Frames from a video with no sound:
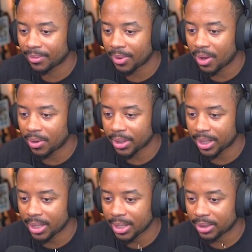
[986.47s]
Oh, look
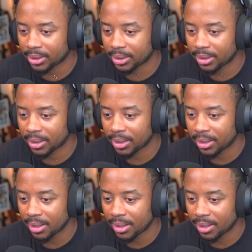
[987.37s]
at this.
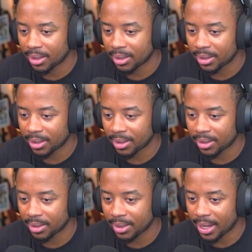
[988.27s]

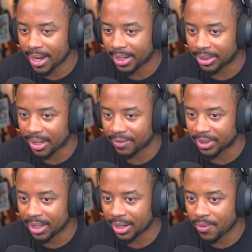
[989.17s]
Yes, give
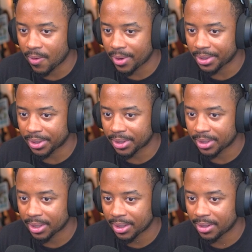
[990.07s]
us thy
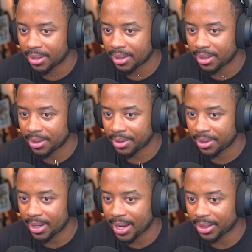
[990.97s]
coins.
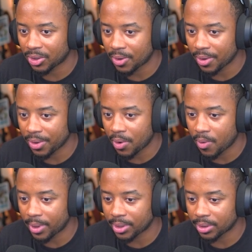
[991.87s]
Yes, all the
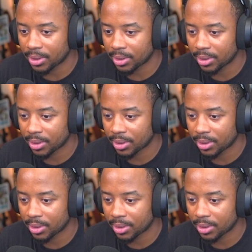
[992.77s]
coins.